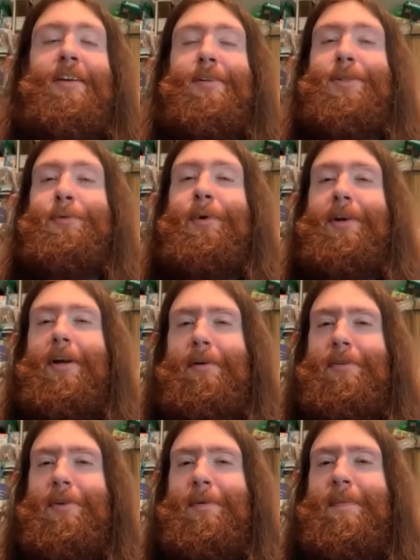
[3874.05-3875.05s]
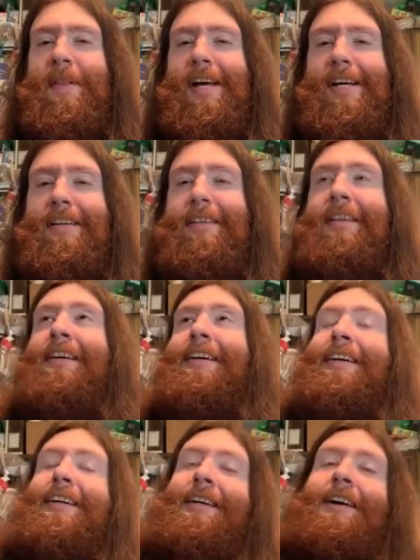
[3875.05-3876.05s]
There's one of them like
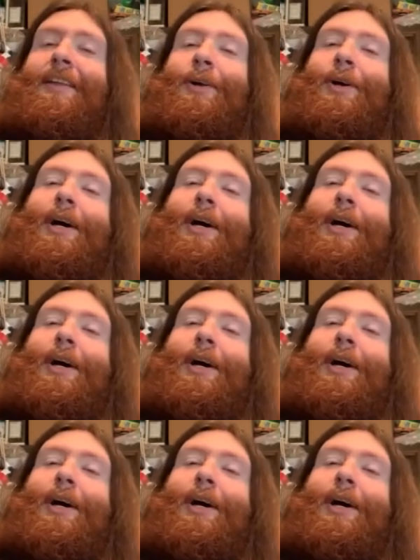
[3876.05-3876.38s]
they're